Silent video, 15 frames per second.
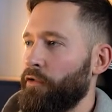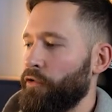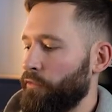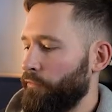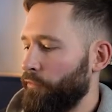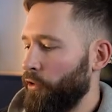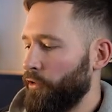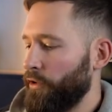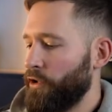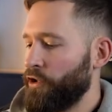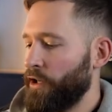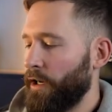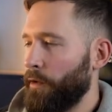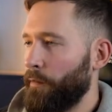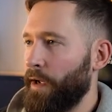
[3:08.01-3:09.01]
just roll your
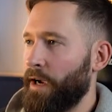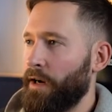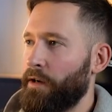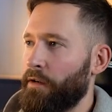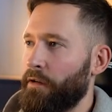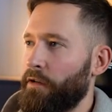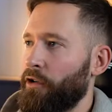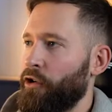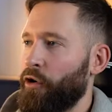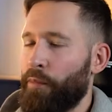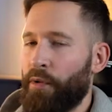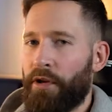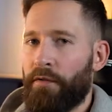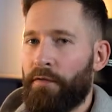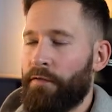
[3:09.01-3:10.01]
channel back a
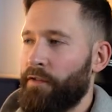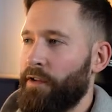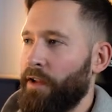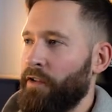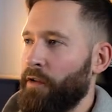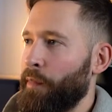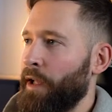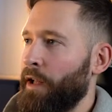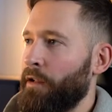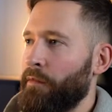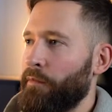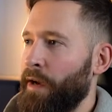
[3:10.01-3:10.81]
couple of decibel,